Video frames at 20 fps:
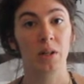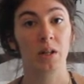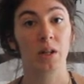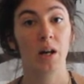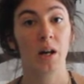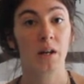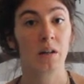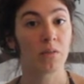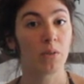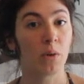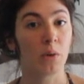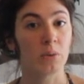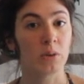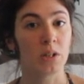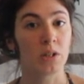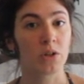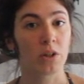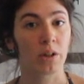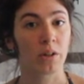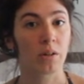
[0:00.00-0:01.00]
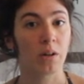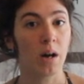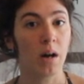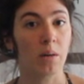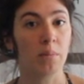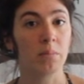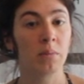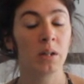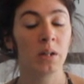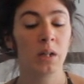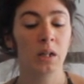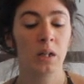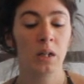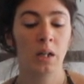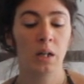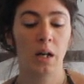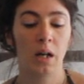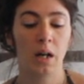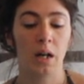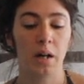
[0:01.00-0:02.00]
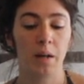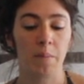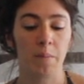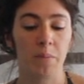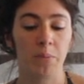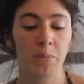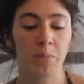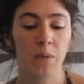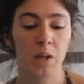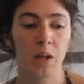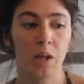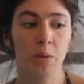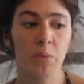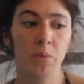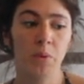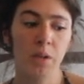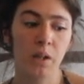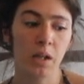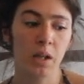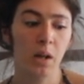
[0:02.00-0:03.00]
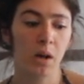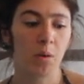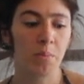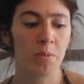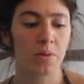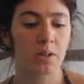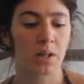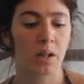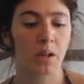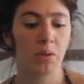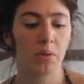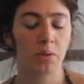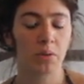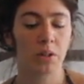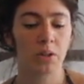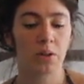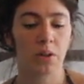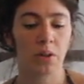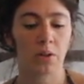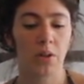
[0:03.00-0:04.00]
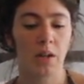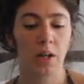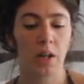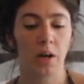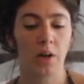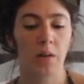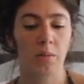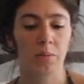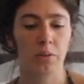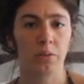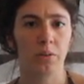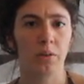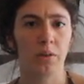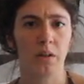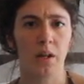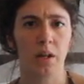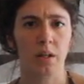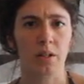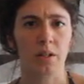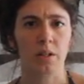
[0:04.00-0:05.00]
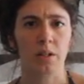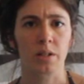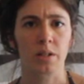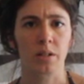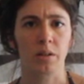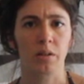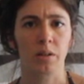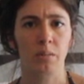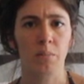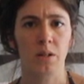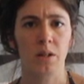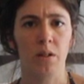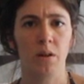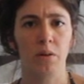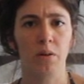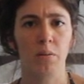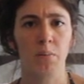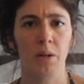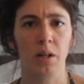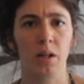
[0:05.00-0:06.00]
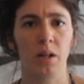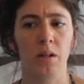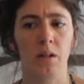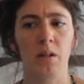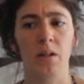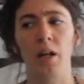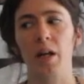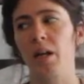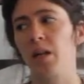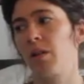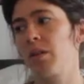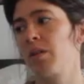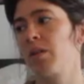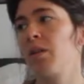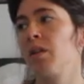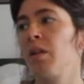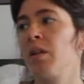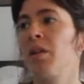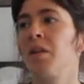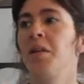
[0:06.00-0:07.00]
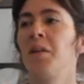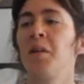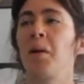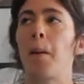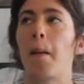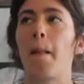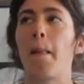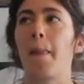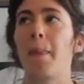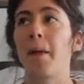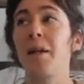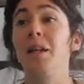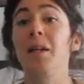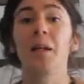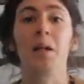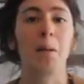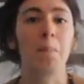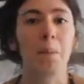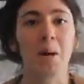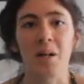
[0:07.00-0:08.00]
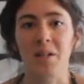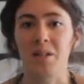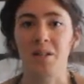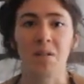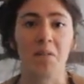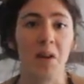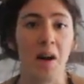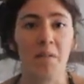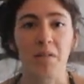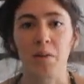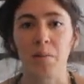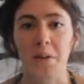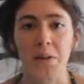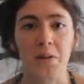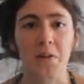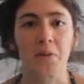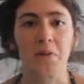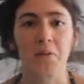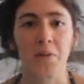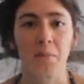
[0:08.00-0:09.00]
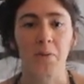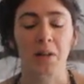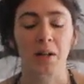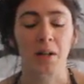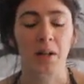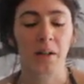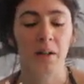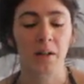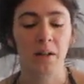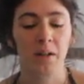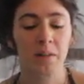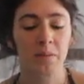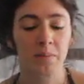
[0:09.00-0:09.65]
and kind of hold each other up. And really almost like hold each other accountable, not necessarily be codependent and like needing positive affirmation from one another.